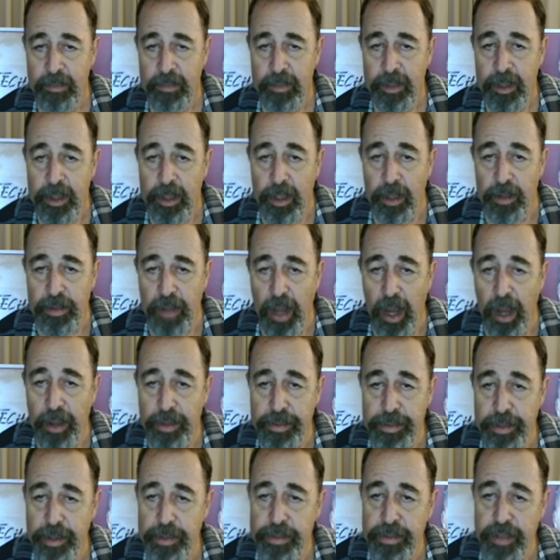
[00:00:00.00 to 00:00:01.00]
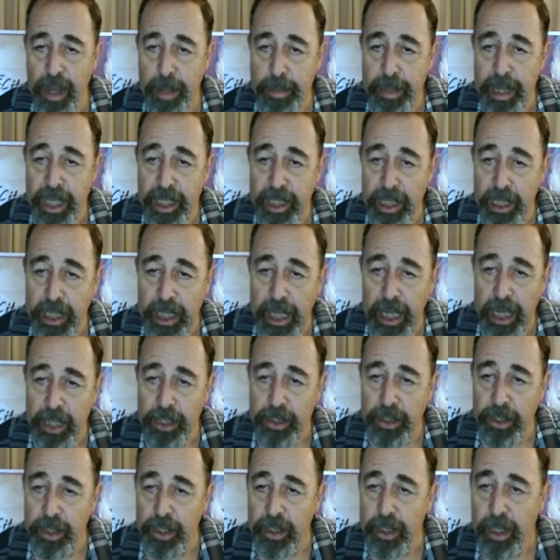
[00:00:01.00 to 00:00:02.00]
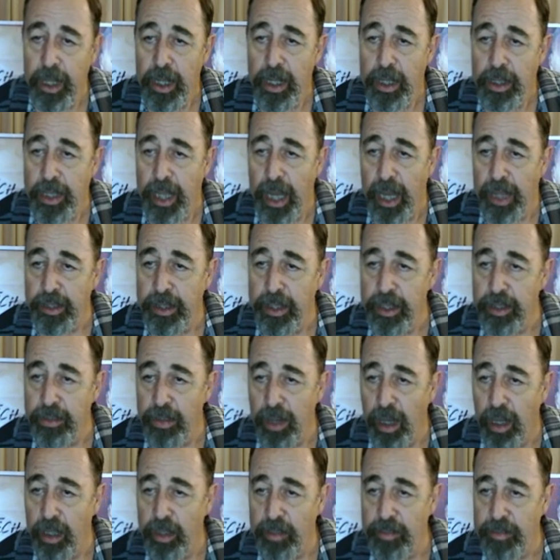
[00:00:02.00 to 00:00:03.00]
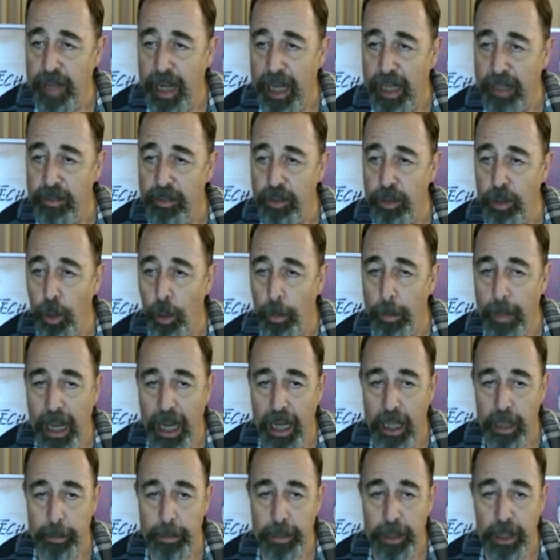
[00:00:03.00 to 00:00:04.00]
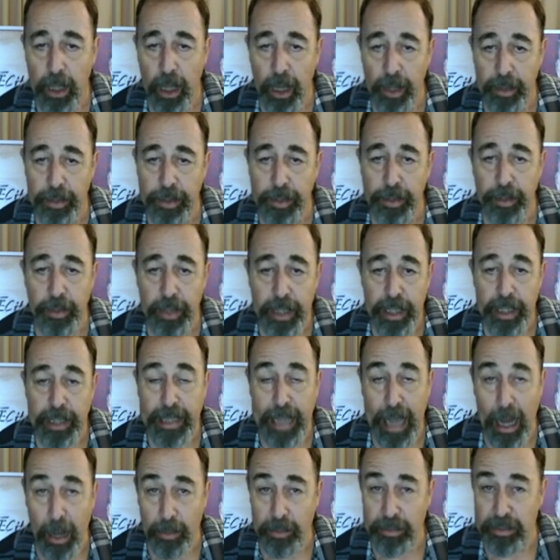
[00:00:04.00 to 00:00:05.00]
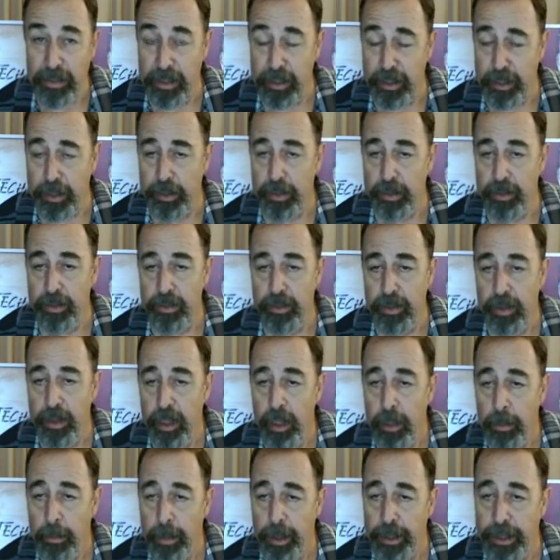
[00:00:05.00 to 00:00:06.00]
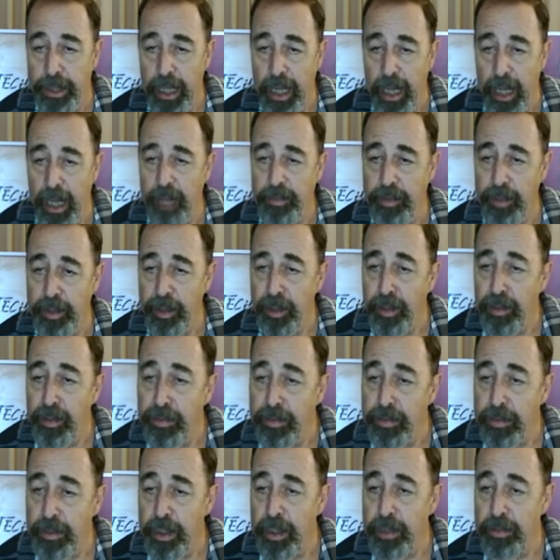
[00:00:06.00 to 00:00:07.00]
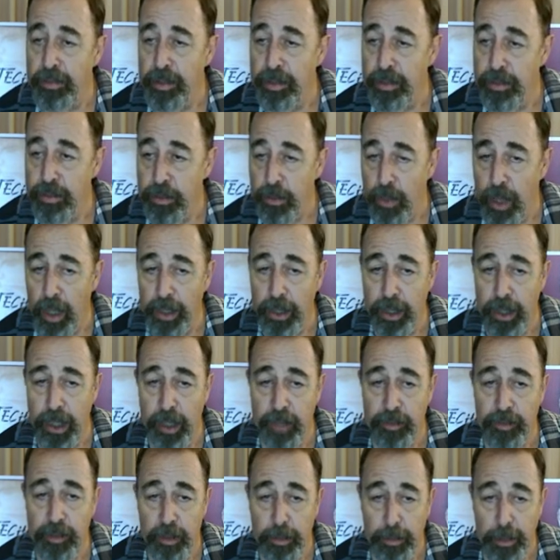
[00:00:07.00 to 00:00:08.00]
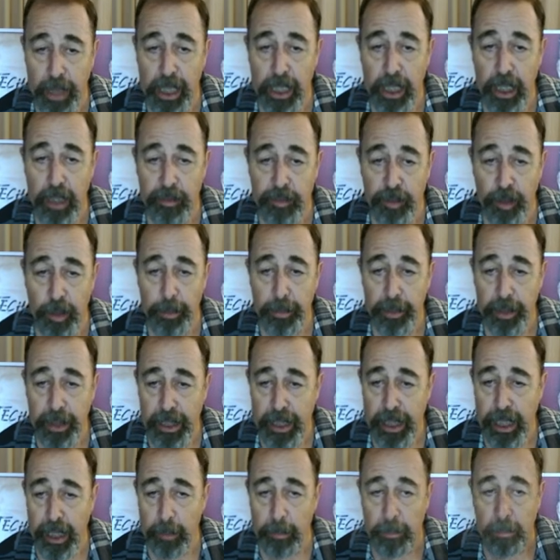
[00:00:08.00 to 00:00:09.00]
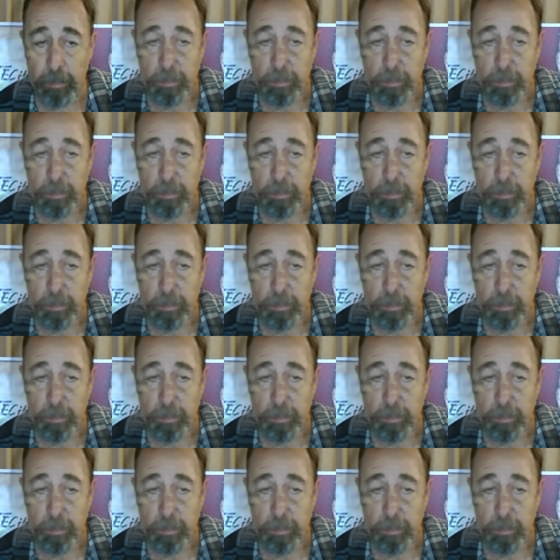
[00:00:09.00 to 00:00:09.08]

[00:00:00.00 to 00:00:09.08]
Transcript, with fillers: There's also some indication that these artifacts go back beyond 30,000 years, but the evidence isn't strong enough to make a firm claim.